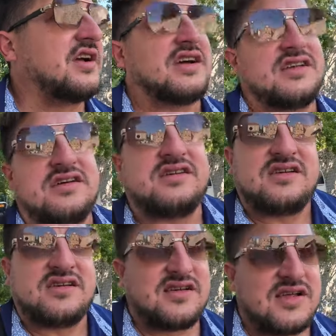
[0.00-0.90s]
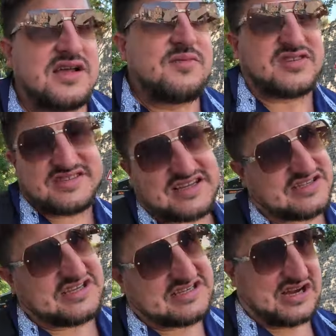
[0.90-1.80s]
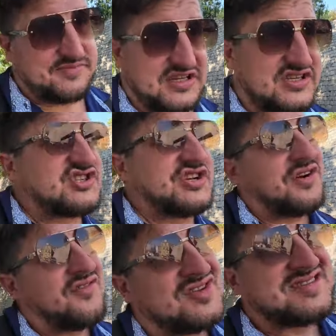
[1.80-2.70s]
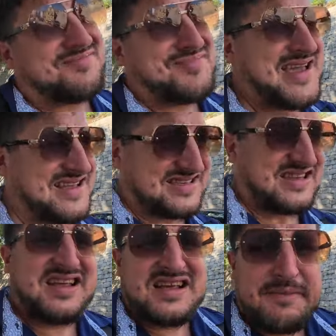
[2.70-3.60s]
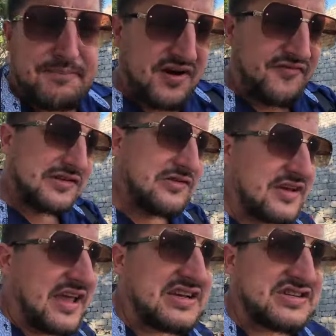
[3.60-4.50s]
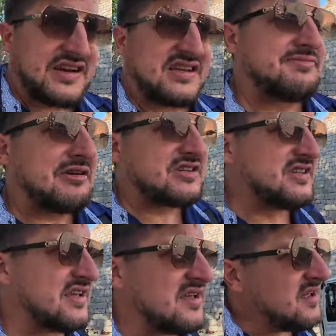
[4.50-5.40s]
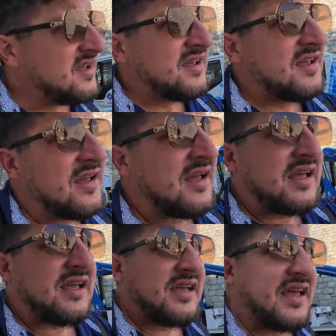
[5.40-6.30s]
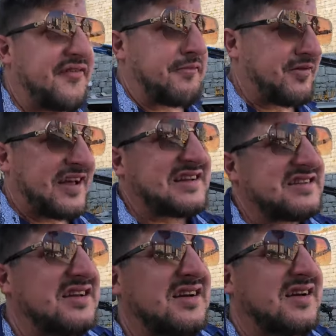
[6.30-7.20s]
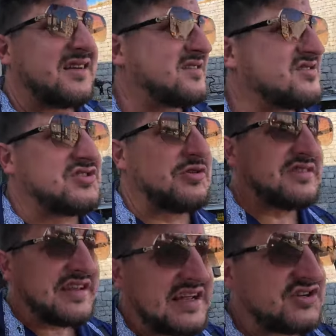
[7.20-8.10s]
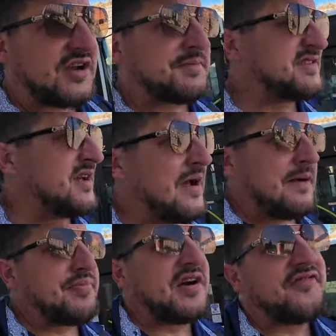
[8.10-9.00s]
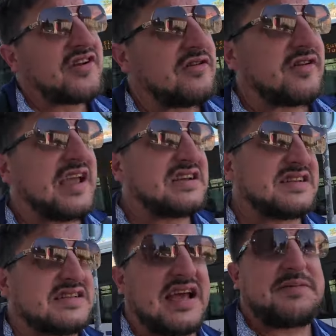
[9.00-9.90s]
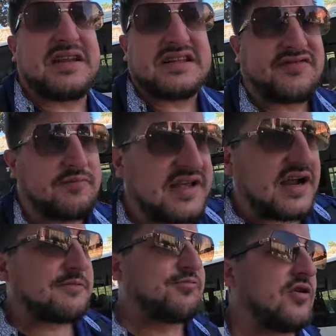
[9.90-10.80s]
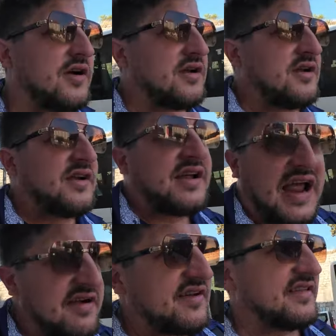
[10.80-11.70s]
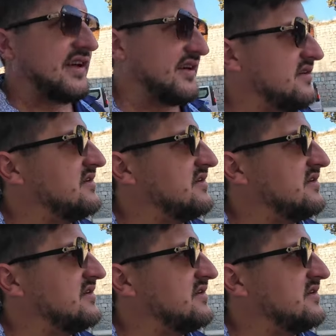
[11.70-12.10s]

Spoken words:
good, but it's not as good as our beach. Chiovo is the best. Perfect location, especially if you're planning to do day trips. Perfect location, 10 minutes from the airport, everything.